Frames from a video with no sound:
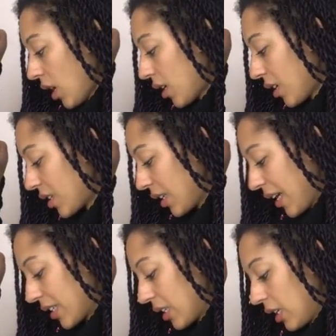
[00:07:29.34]
and I
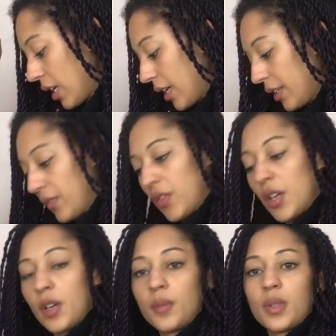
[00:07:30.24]
selected a load of
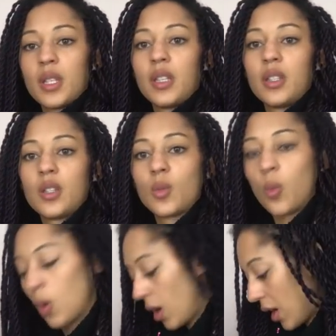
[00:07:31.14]
them so then there's
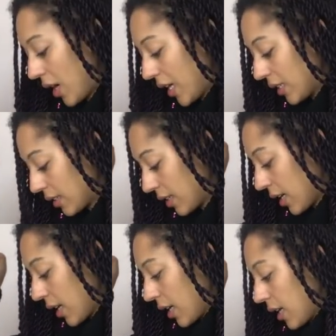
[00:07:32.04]
white
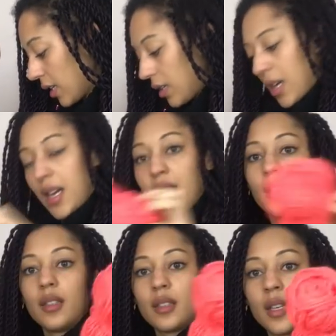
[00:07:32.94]

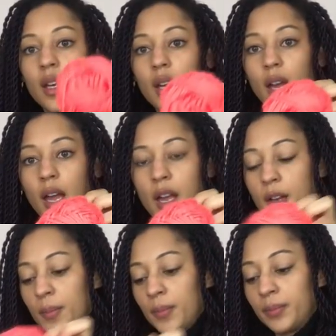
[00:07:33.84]
there's
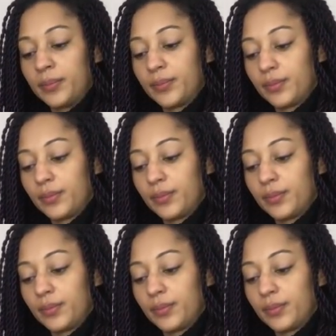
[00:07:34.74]
um,